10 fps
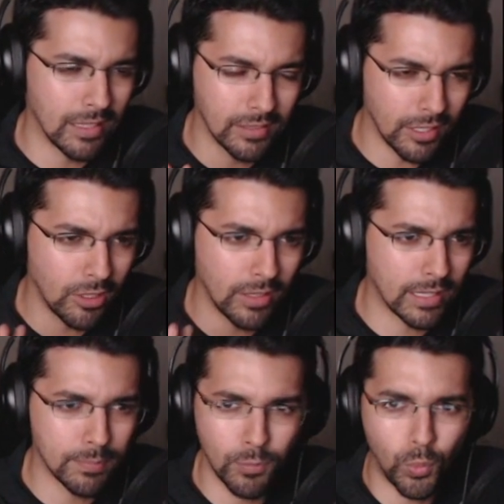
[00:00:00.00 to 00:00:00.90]
little,
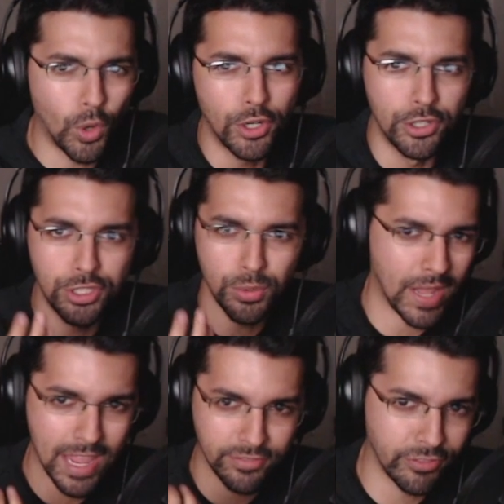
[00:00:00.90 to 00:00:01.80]
like, 1 or 2
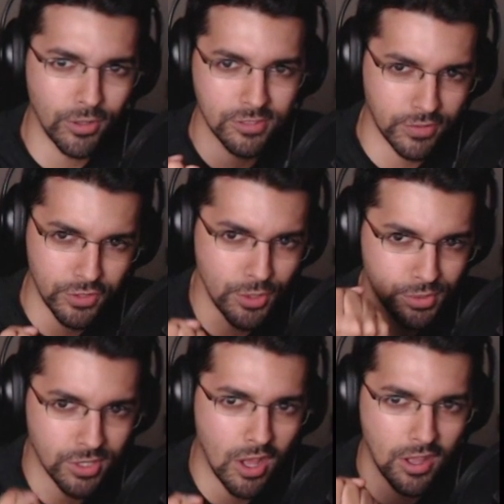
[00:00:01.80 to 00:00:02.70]
handfuls of new
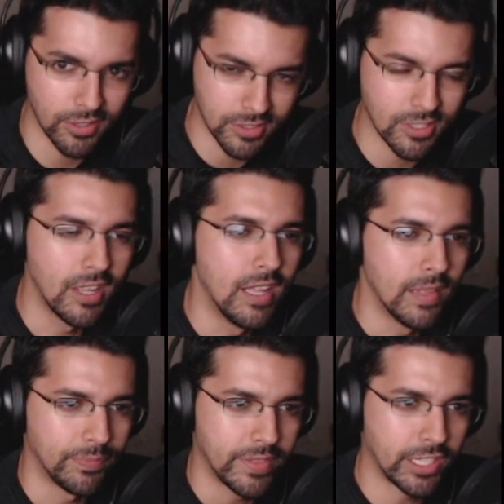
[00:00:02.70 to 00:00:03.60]
songs
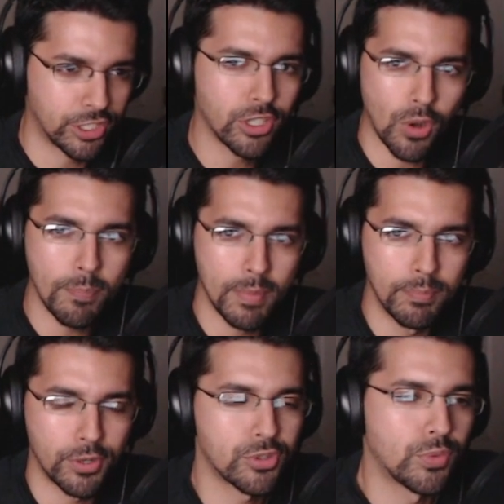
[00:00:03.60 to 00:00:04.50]
that show up in
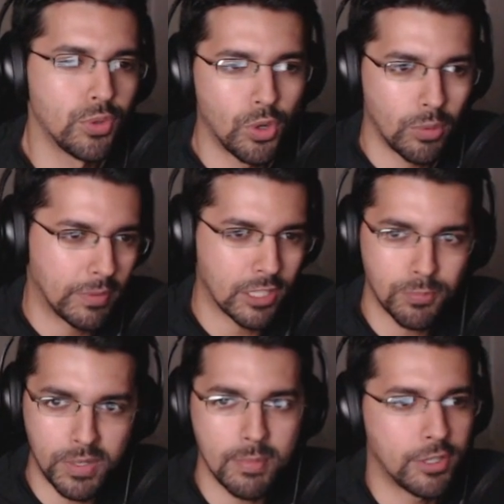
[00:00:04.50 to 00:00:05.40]
Burst Renewal, but that's
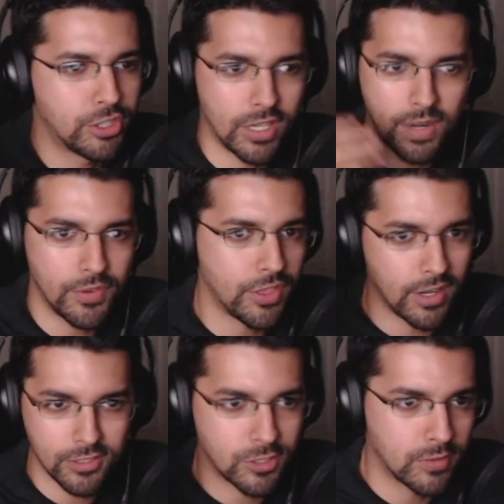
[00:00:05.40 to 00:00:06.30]
pretty much it. Everything
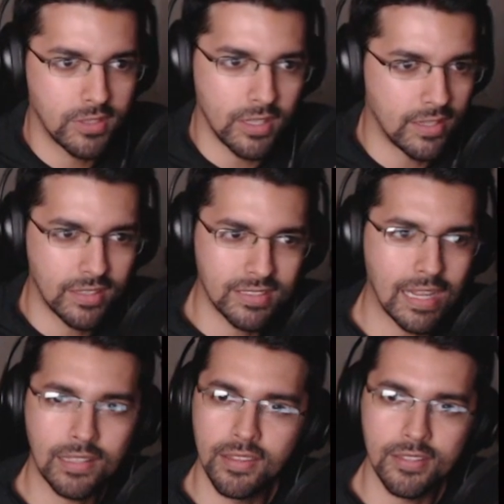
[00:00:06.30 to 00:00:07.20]
else is
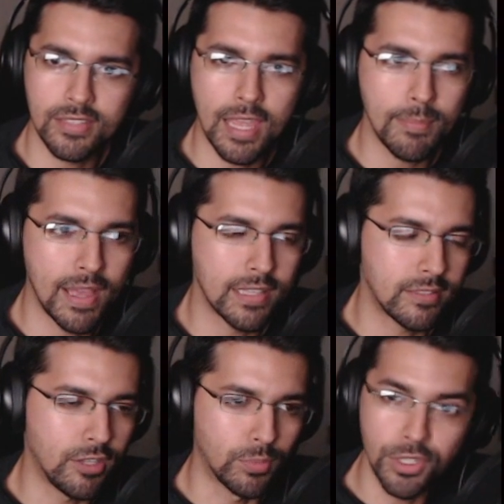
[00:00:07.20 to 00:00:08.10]
exactly the same
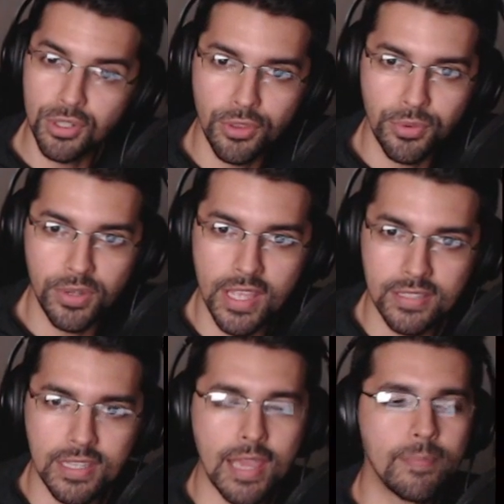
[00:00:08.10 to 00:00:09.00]
as the original
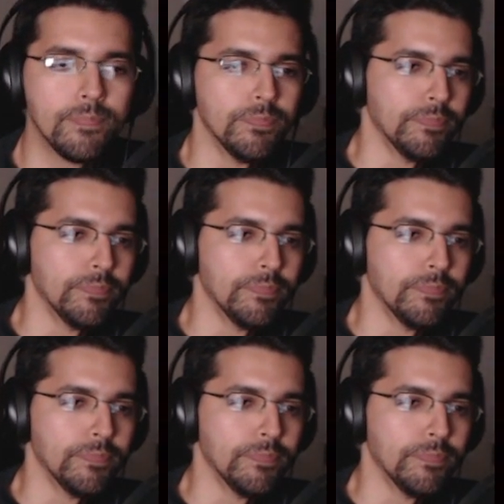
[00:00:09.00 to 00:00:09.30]
3DS game,